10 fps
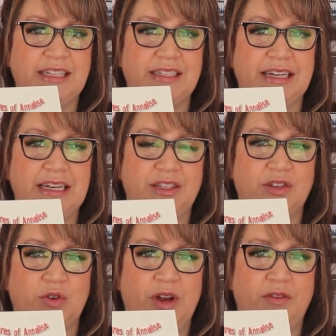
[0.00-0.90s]
It's a
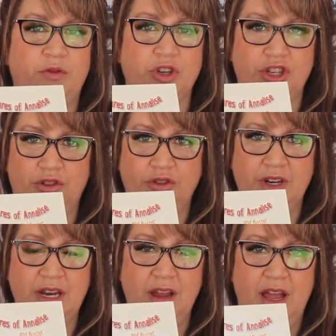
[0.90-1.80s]
story for
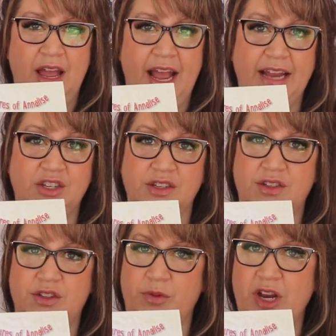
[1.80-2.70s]
children
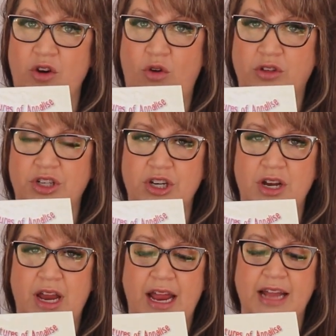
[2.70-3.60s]
ages 3 and older.